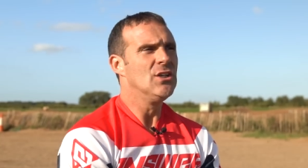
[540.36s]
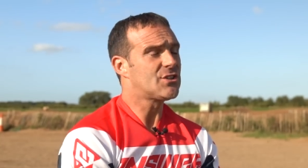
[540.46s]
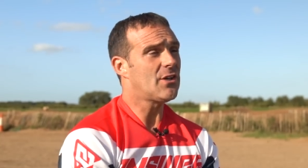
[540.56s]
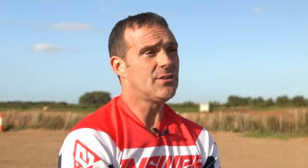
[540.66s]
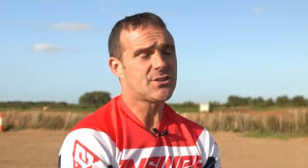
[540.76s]

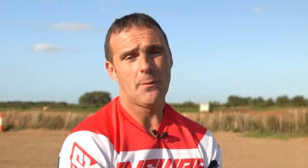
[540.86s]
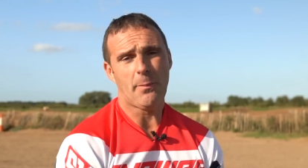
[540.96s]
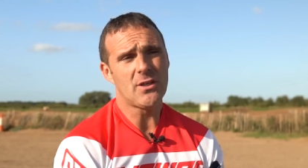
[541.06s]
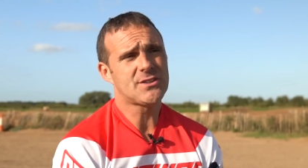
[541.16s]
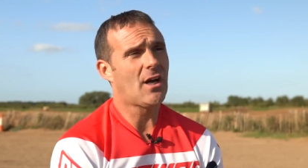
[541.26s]
So, so the
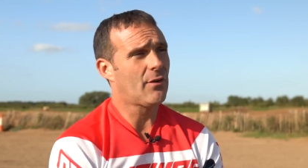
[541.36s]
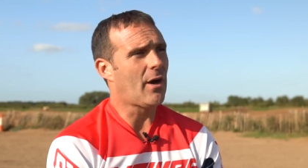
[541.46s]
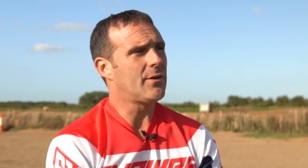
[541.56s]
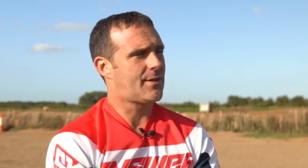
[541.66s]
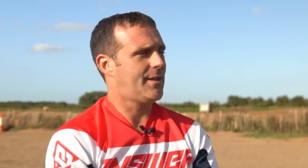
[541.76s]
bikes that I
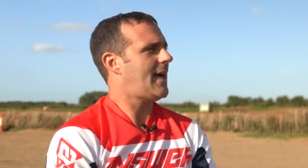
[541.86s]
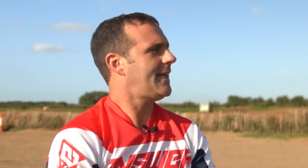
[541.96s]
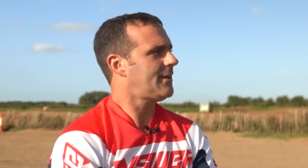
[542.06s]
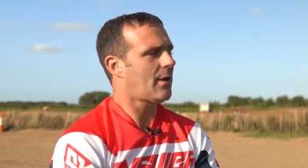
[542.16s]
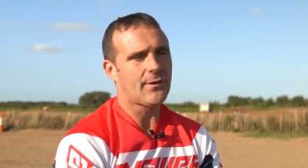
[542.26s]
rode today,
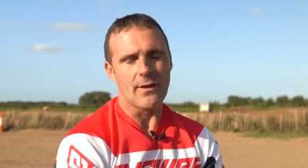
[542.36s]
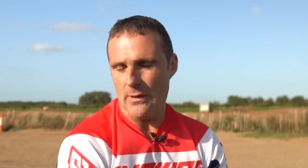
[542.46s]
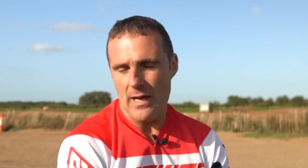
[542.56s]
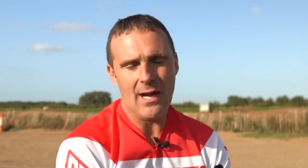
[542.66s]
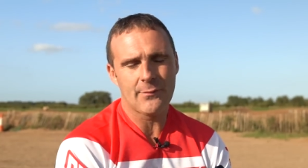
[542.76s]
you know,
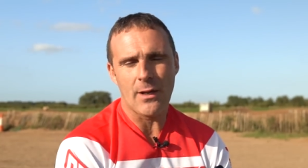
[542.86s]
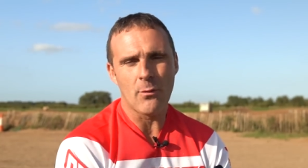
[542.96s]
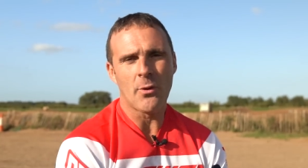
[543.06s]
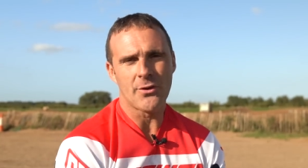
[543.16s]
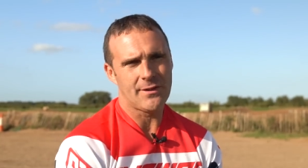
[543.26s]
how they
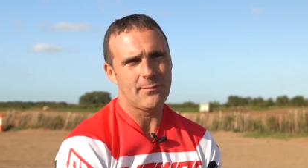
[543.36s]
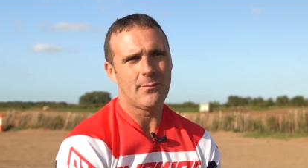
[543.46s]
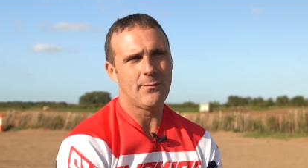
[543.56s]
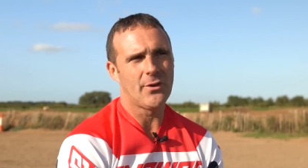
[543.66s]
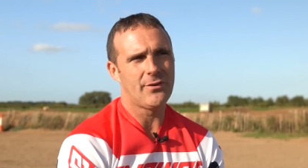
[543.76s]
were modi
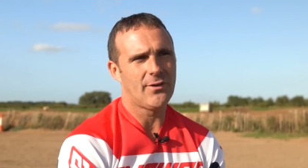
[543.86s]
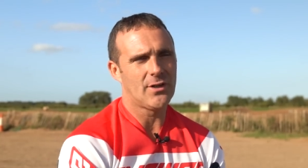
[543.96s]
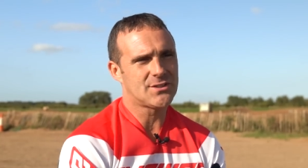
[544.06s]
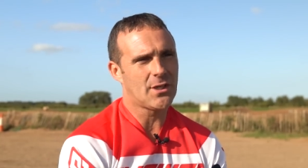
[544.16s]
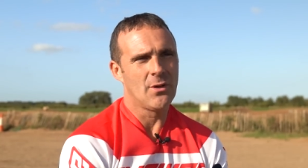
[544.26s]

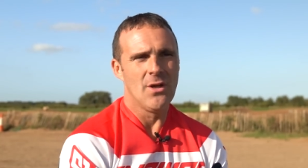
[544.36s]
modified. So